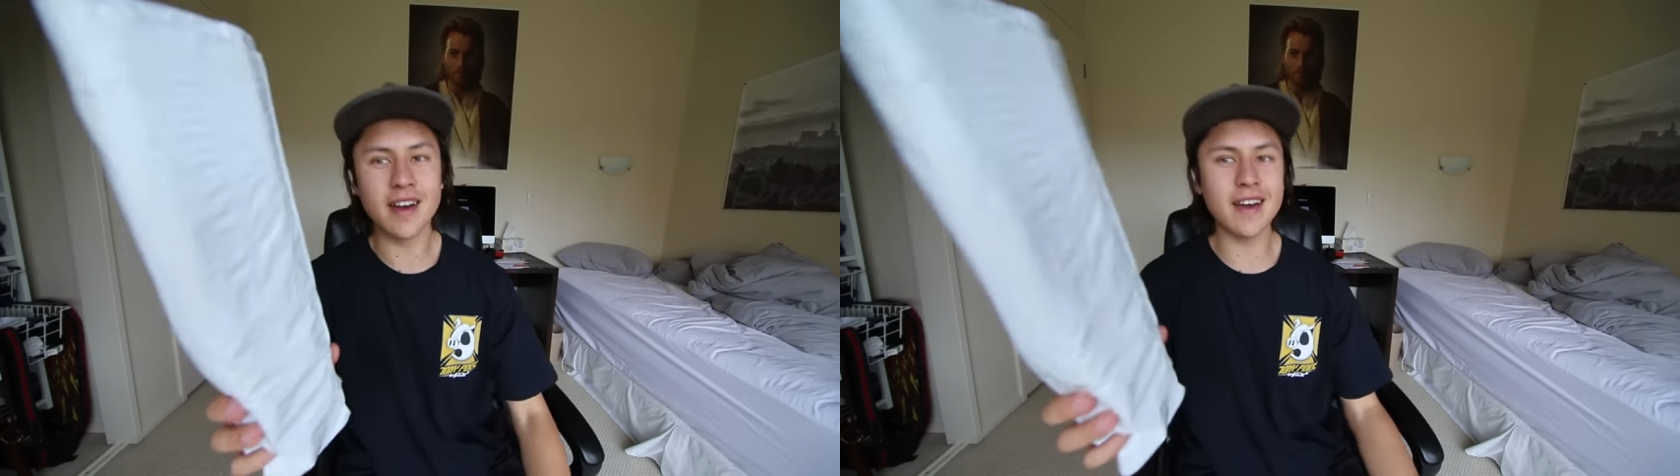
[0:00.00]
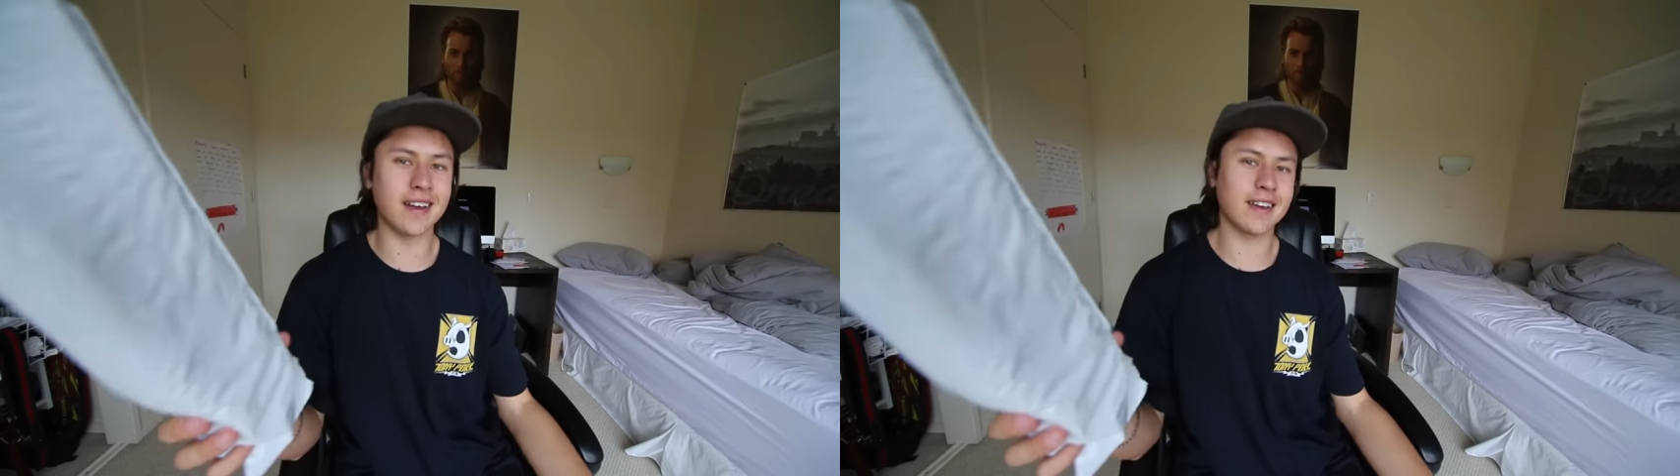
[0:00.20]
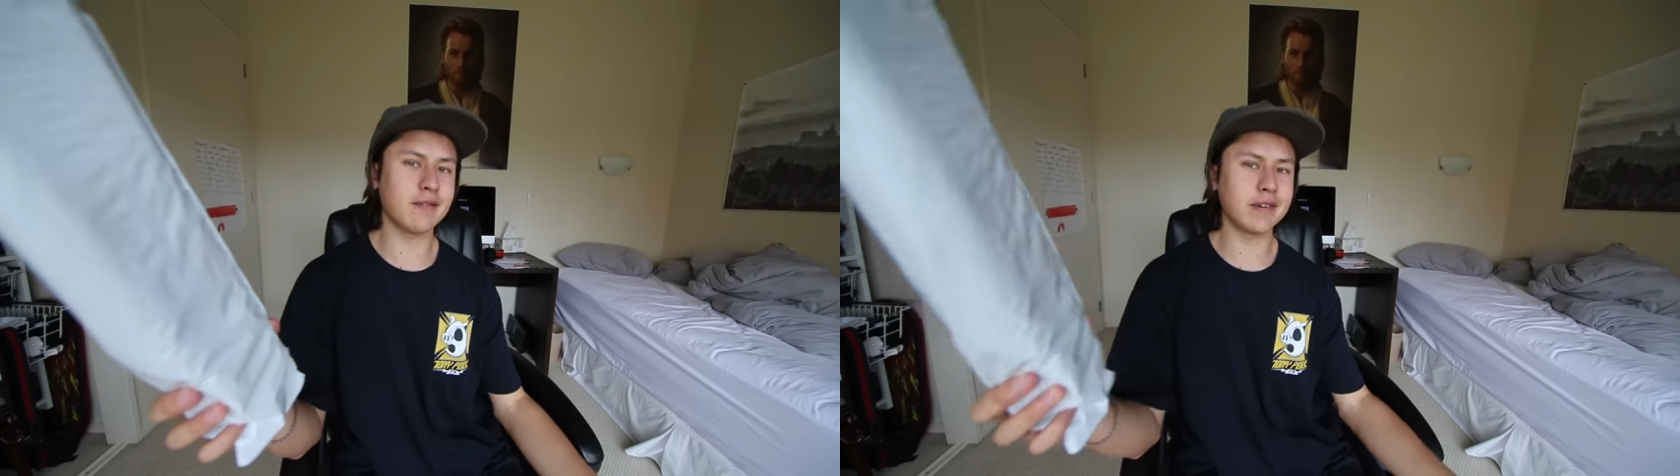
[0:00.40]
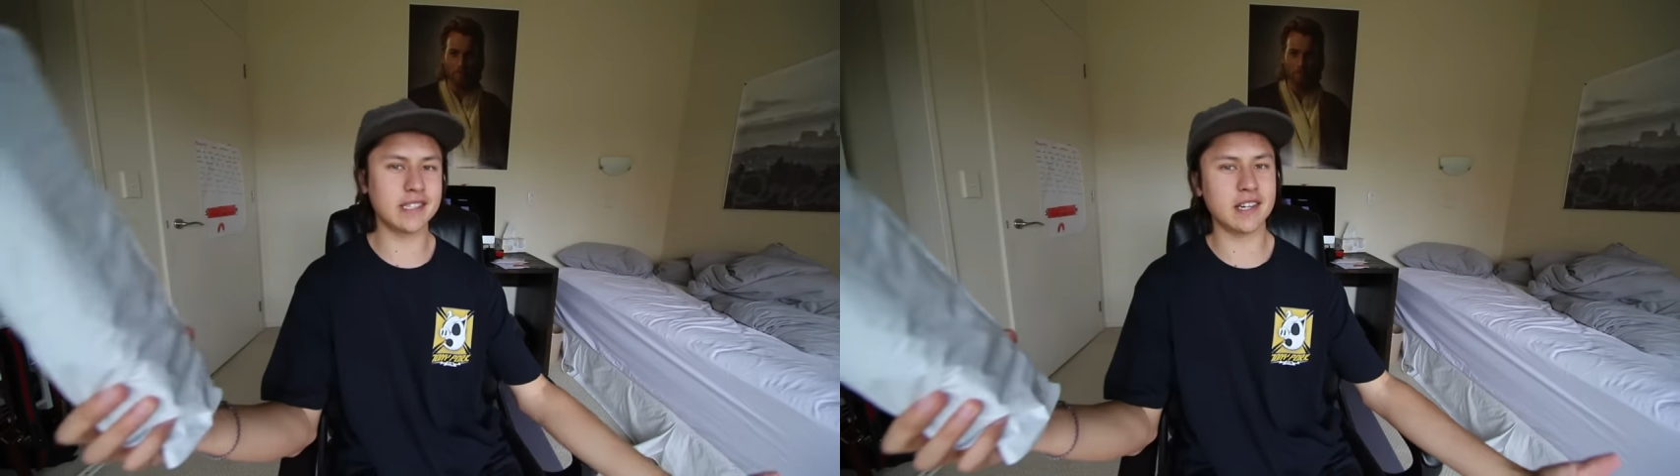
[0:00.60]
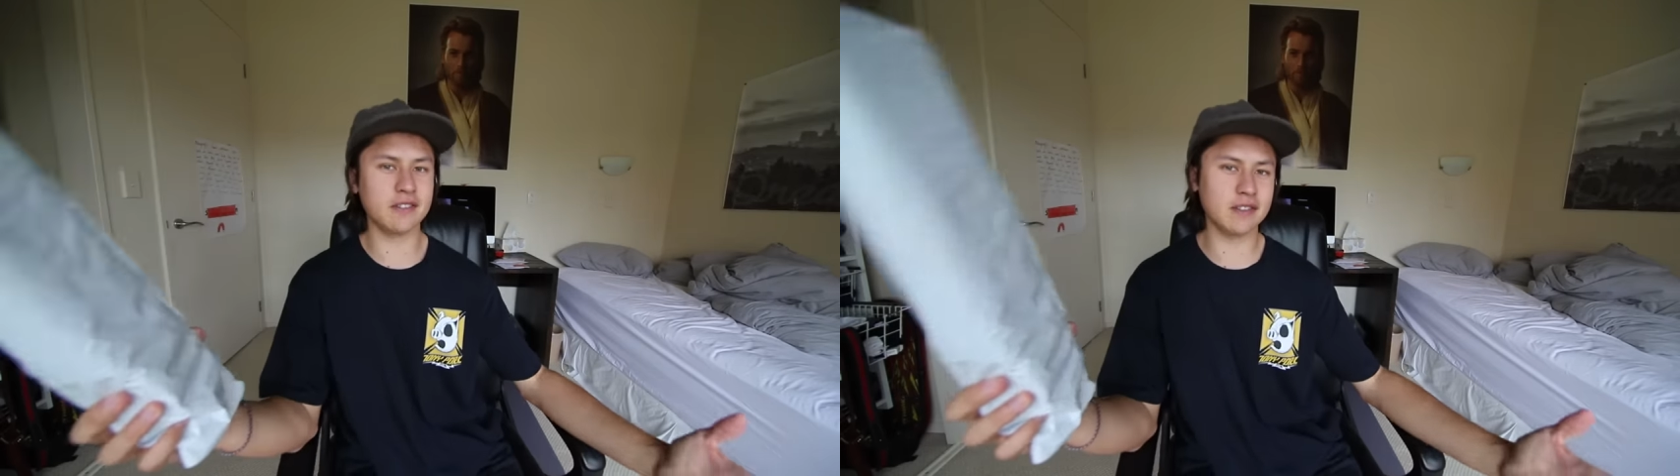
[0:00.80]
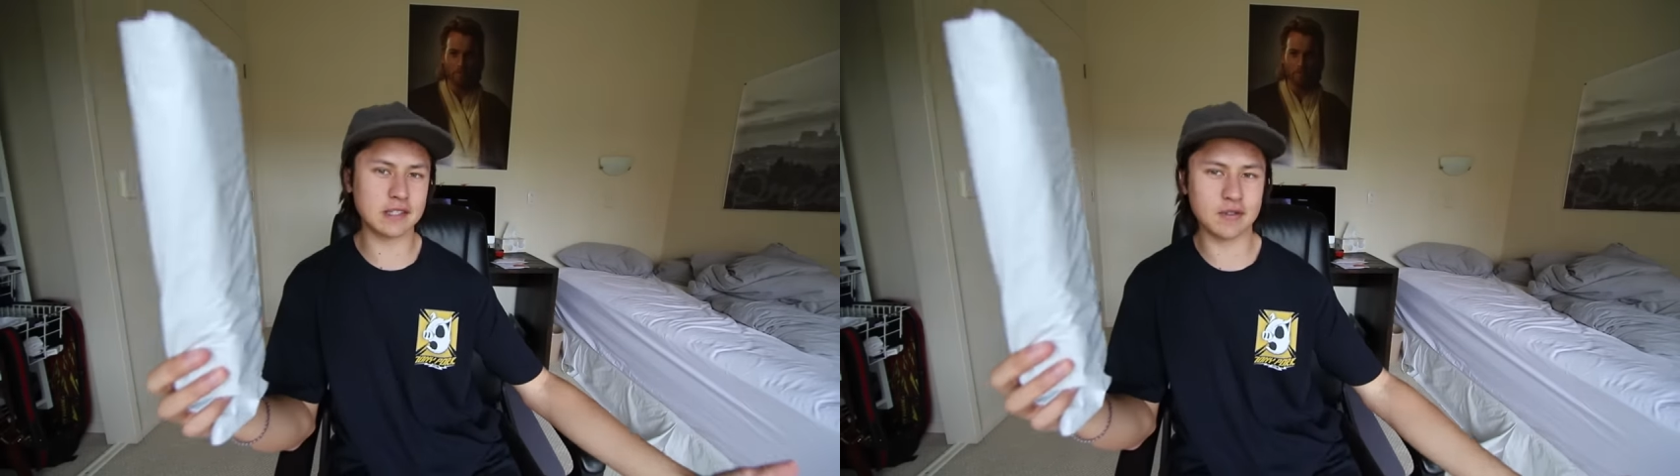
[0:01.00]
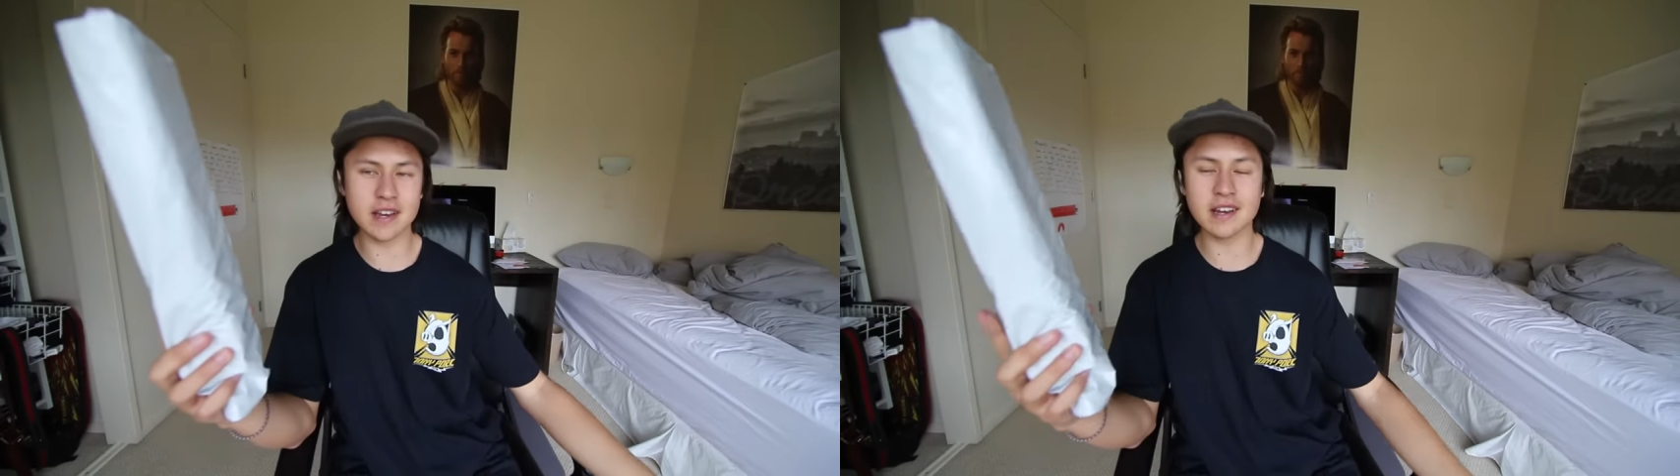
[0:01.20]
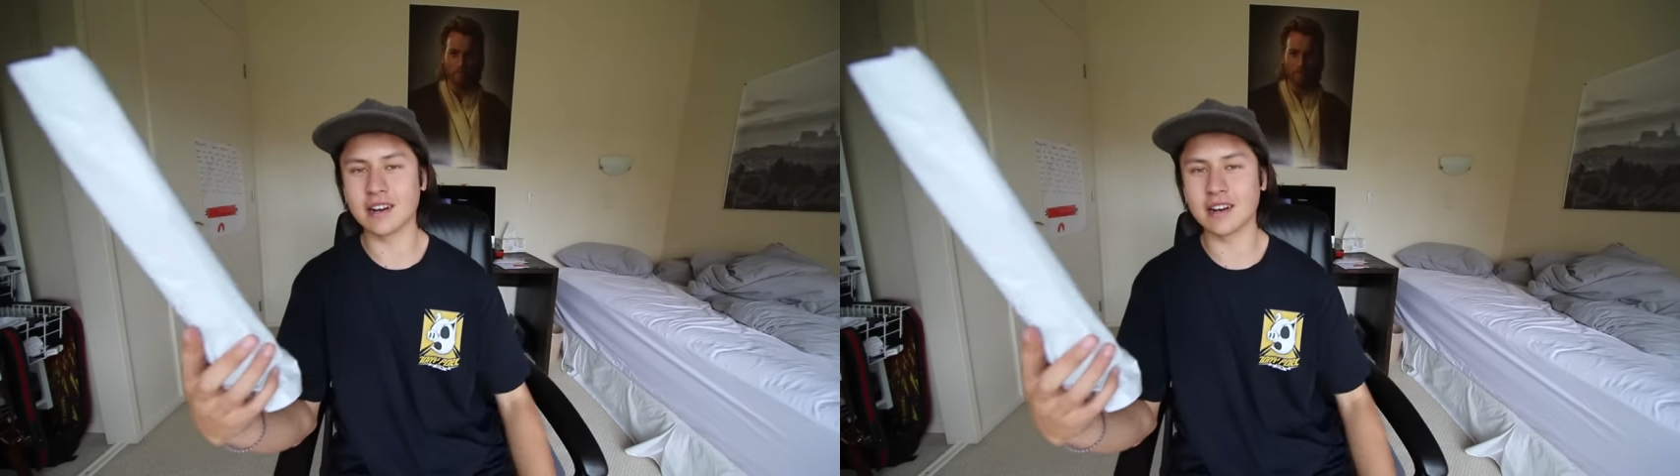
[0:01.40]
hey, can we send you this thing?